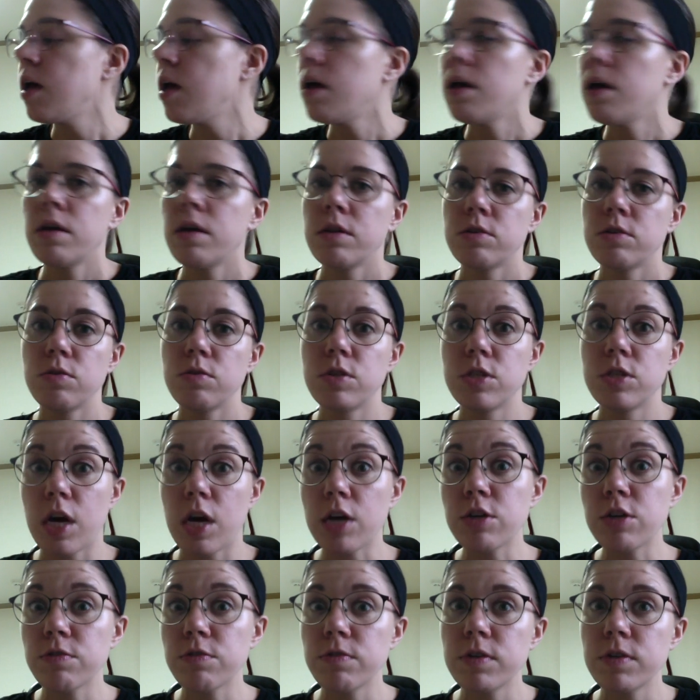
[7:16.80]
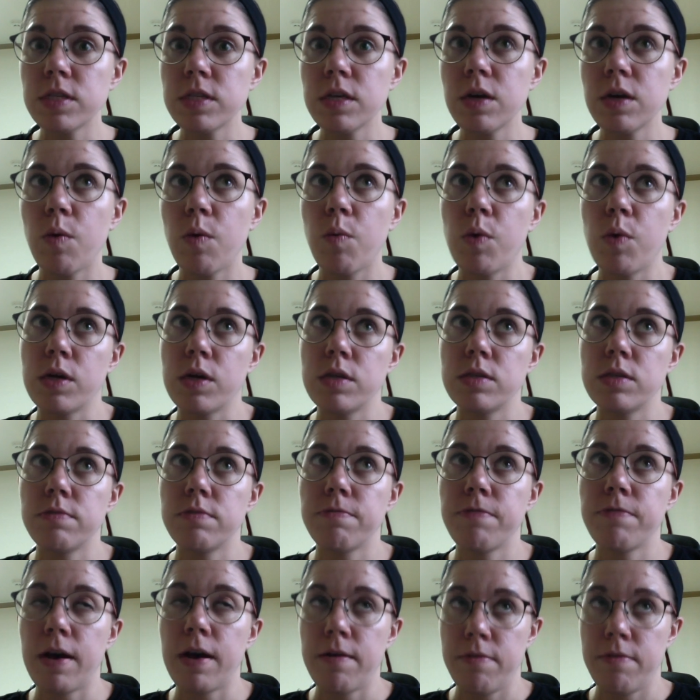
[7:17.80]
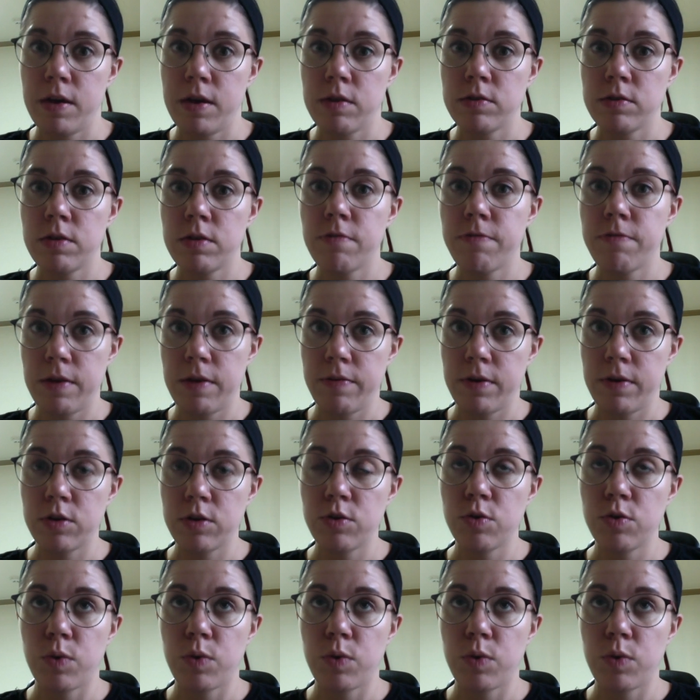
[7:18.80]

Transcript: So the doctor visit was 5,500